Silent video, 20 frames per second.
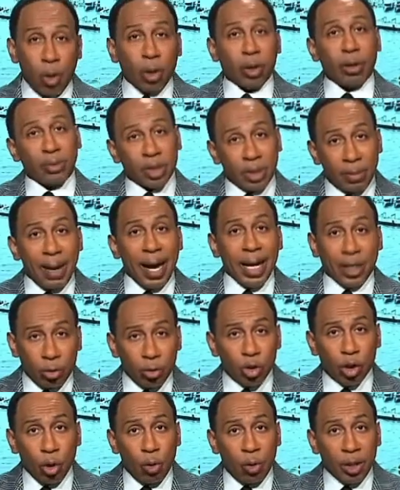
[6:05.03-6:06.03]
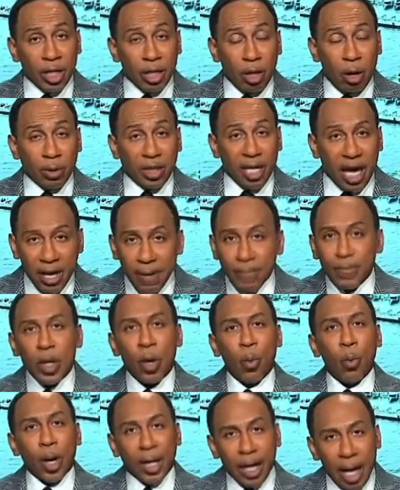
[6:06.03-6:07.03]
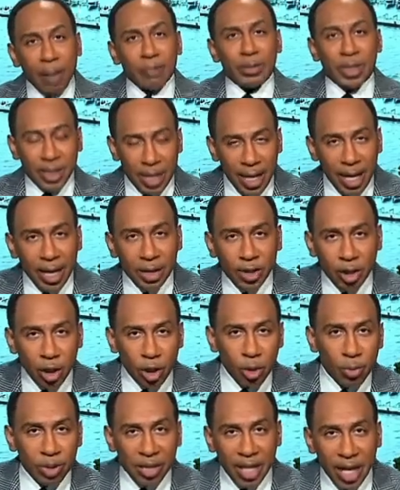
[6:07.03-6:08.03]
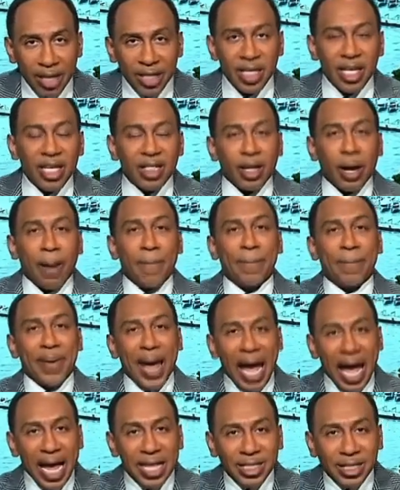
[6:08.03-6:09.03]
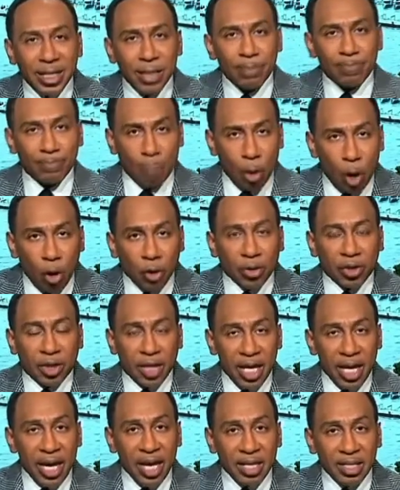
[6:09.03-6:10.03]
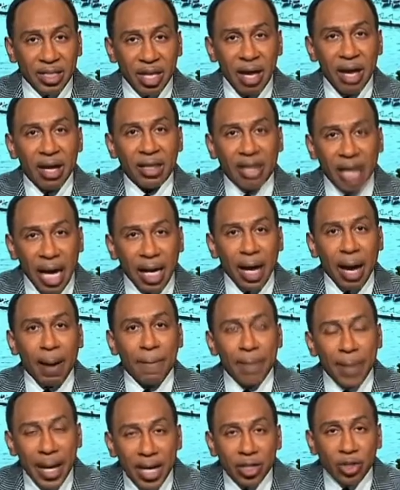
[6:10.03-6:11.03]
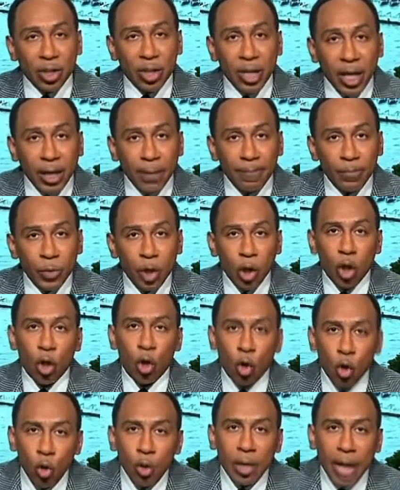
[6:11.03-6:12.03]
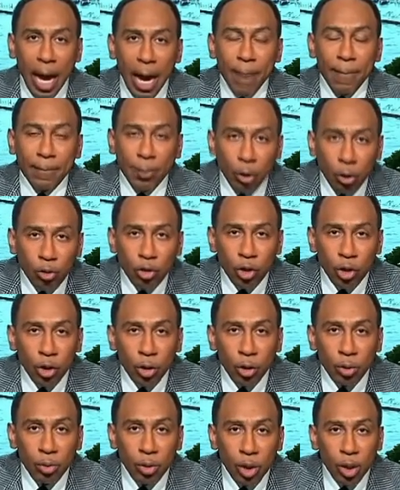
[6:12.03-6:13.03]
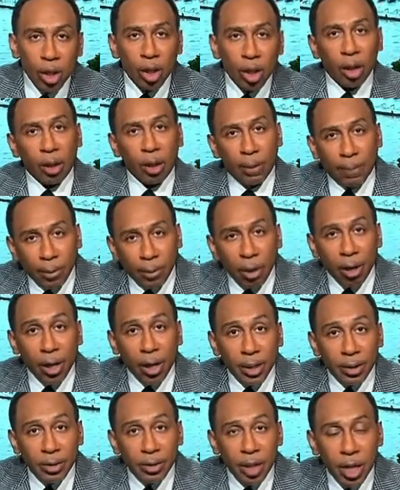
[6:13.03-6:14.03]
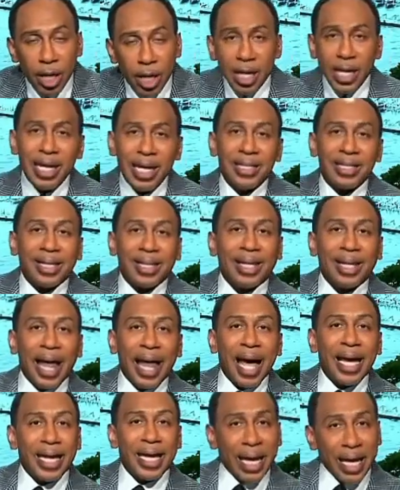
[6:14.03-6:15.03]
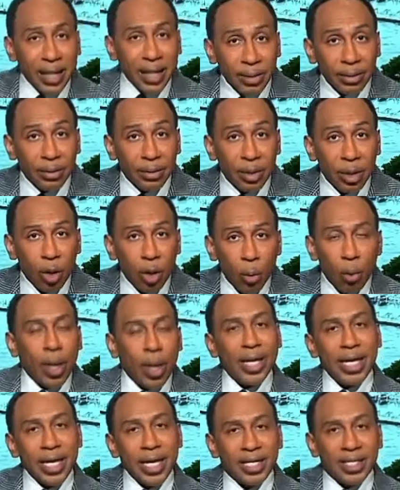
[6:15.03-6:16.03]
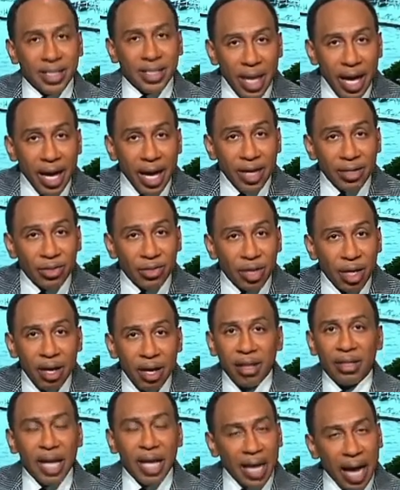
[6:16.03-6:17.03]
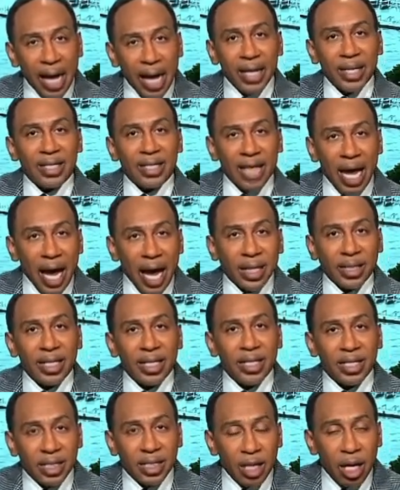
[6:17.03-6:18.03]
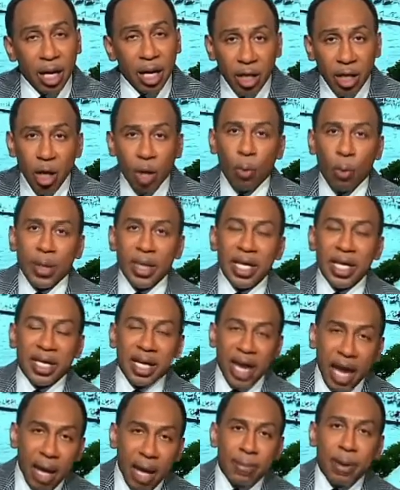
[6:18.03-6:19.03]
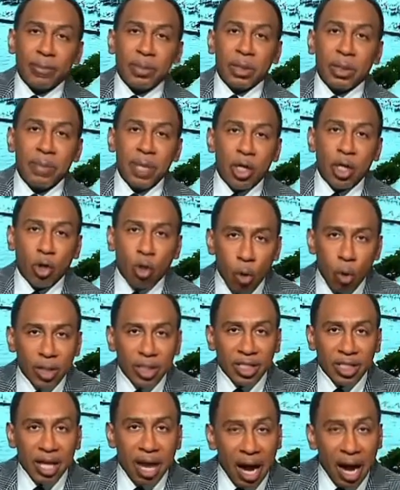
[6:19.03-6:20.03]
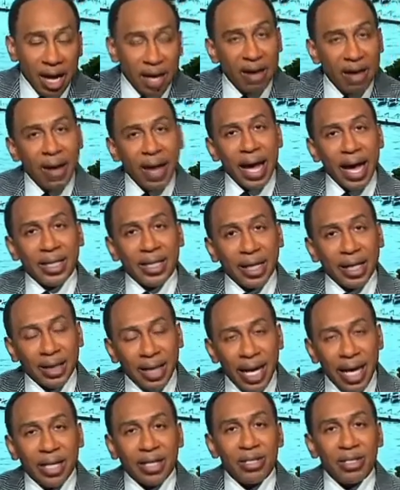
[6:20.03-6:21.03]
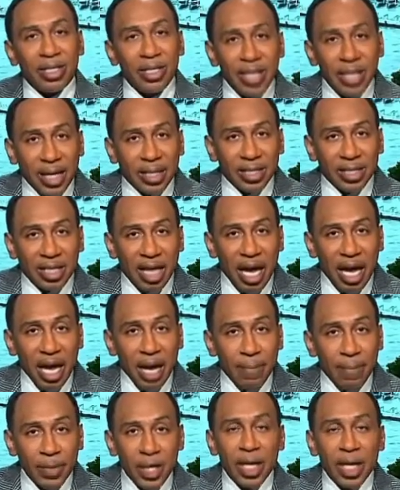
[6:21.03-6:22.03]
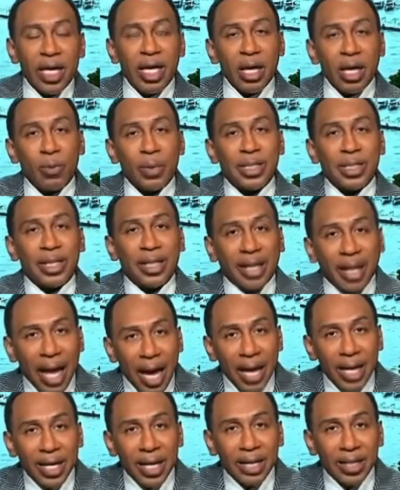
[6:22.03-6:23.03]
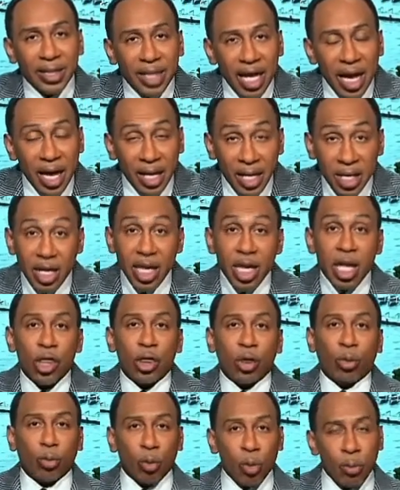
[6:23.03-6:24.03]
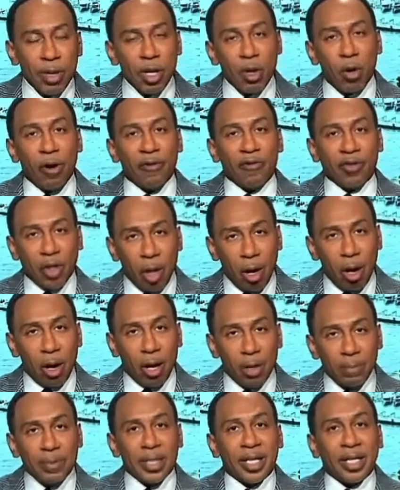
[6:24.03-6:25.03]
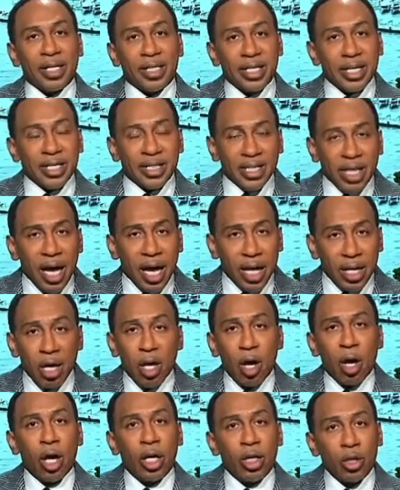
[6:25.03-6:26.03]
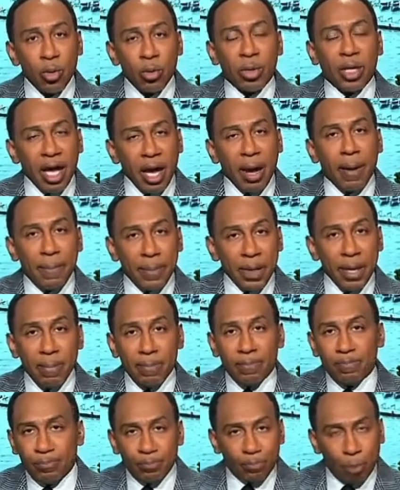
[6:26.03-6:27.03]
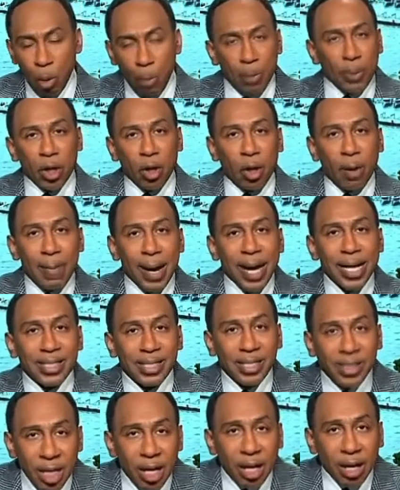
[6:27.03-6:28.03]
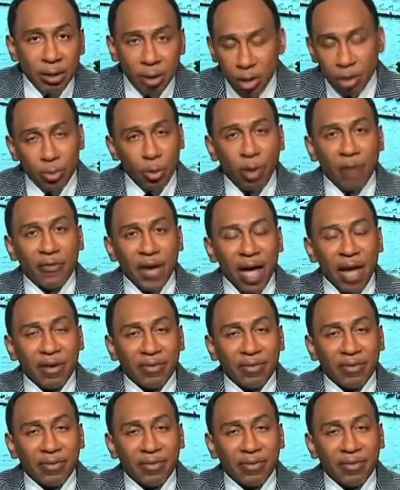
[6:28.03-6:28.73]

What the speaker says: caught up to Michael Jordan, okay? What I'm saying to you is that these are basketball things that I'm mentioning. Who got personal? LeBron. He's lying when he says that I attacked his son. When he came up to me courtside at the Lakers-Knicks game, he was lying then. He threw me off guard because he said, you can't be pooping on my son because we over